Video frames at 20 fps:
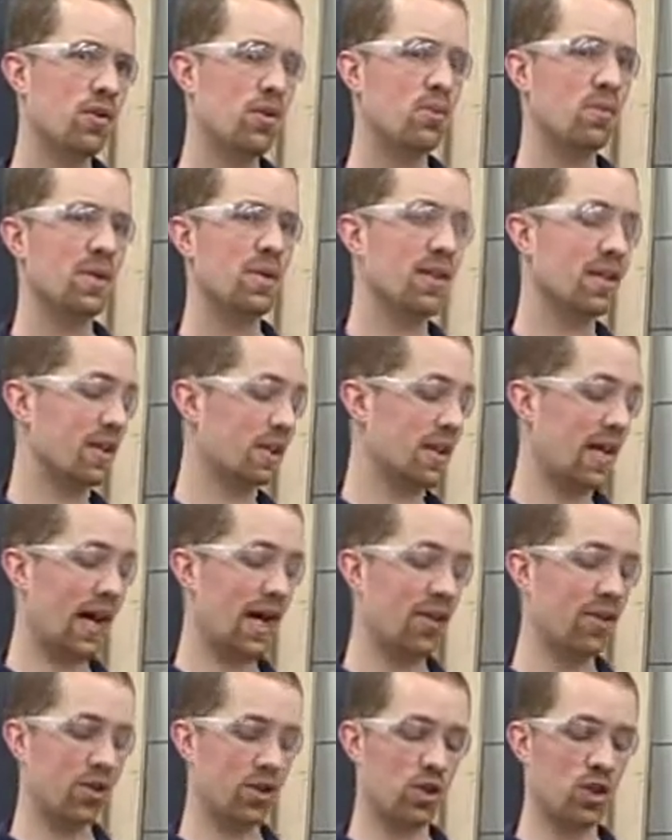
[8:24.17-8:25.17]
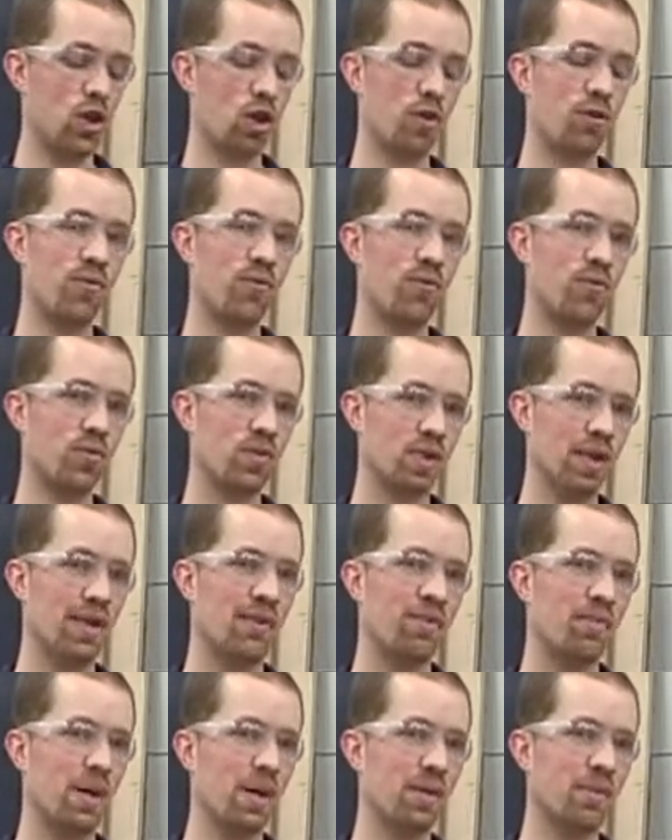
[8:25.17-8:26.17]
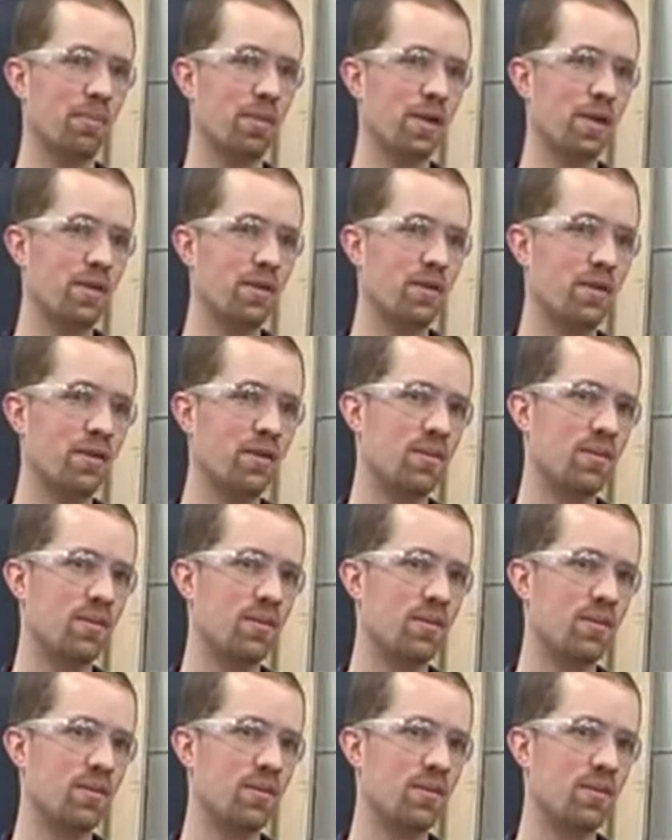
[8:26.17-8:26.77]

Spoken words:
You mean the gap, the curve left by the blade?